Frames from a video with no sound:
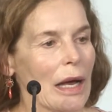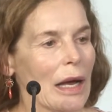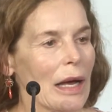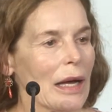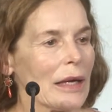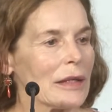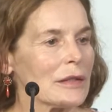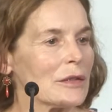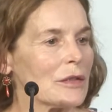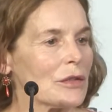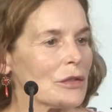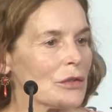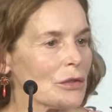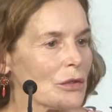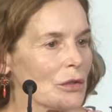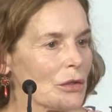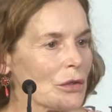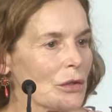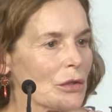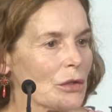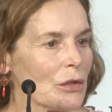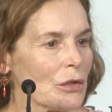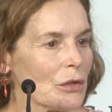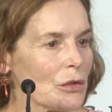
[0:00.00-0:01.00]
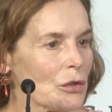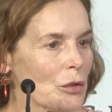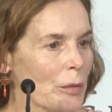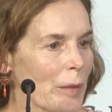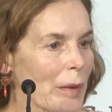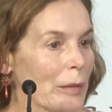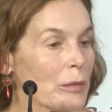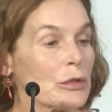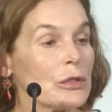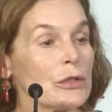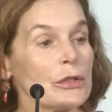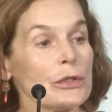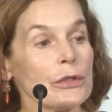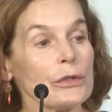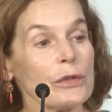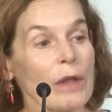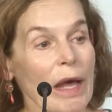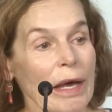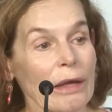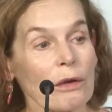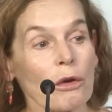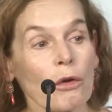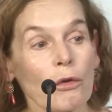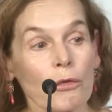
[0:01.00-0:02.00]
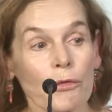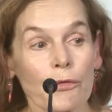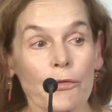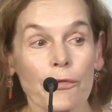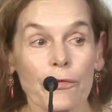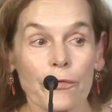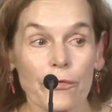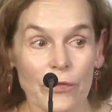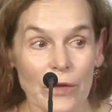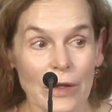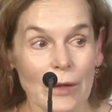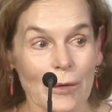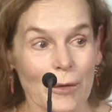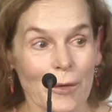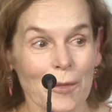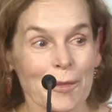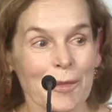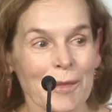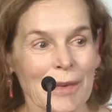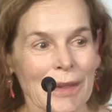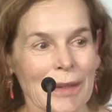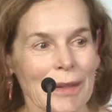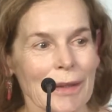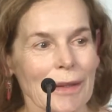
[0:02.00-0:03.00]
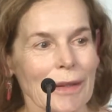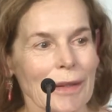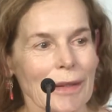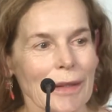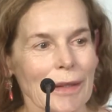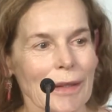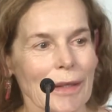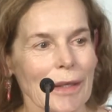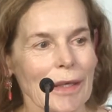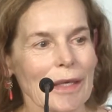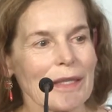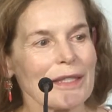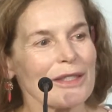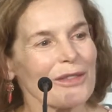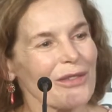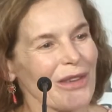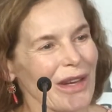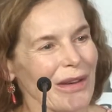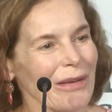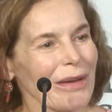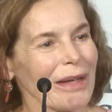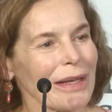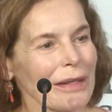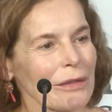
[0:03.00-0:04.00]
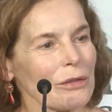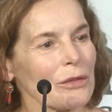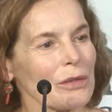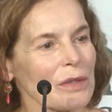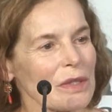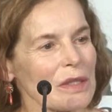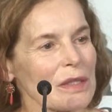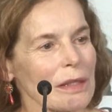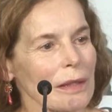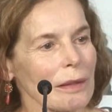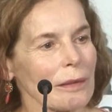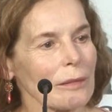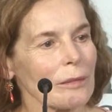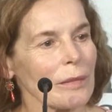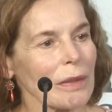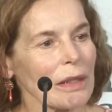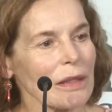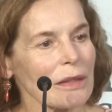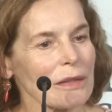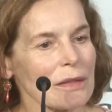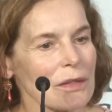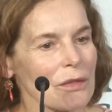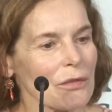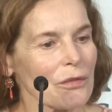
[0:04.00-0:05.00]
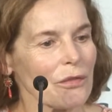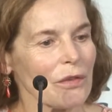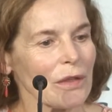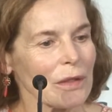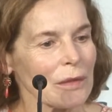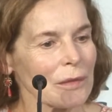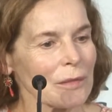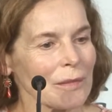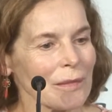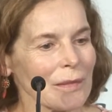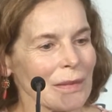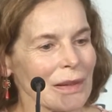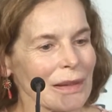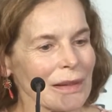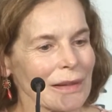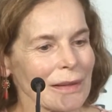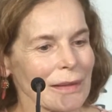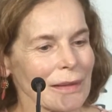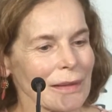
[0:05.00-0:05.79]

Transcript: And to be able to do that on film is very interesting, because film